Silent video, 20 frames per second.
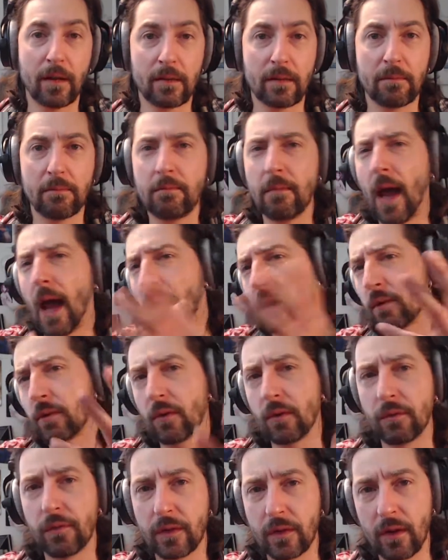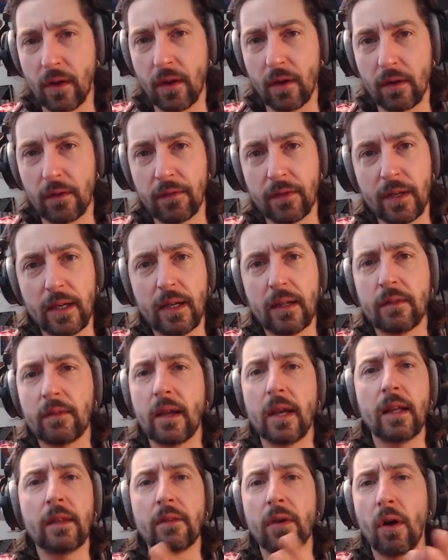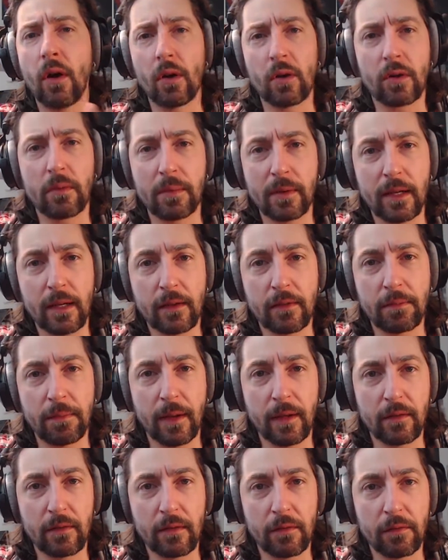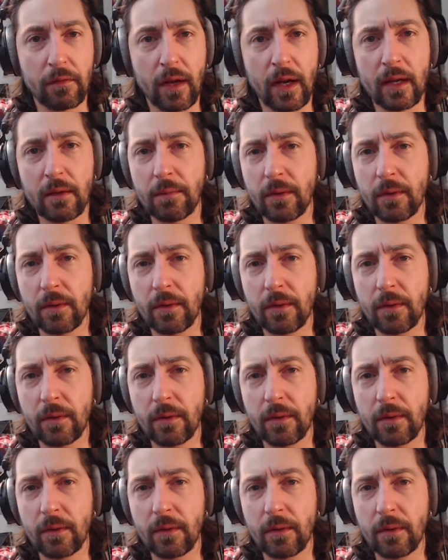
macro photography, it's horribly expensive, right?